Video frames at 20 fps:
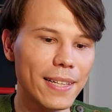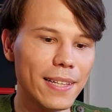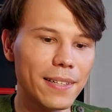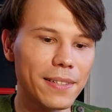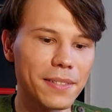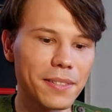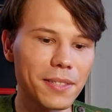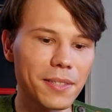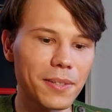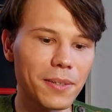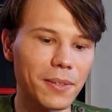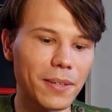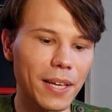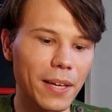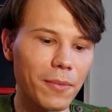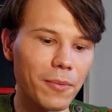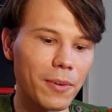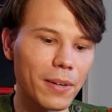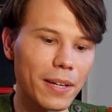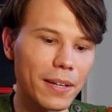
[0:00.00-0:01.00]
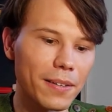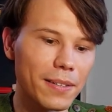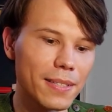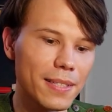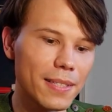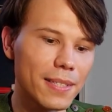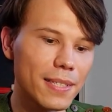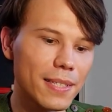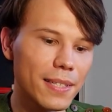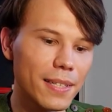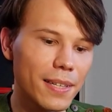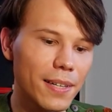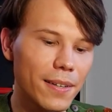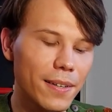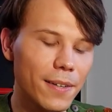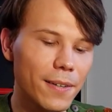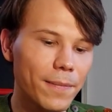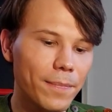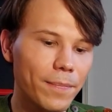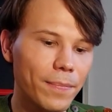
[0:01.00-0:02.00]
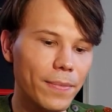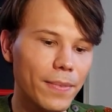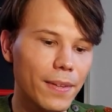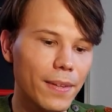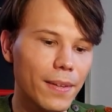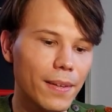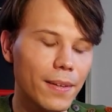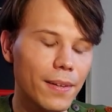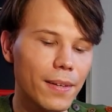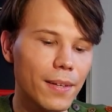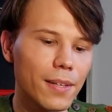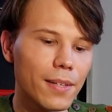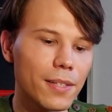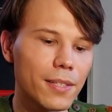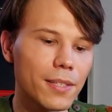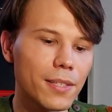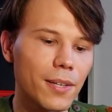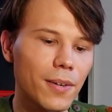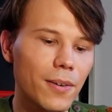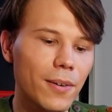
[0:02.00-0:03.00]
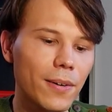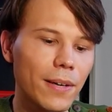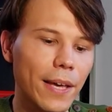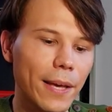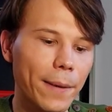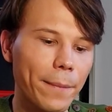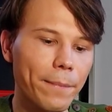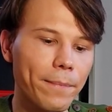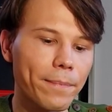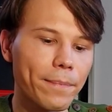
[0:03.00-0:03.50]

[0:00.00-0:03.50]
Let's look at what else is in here. So, okay.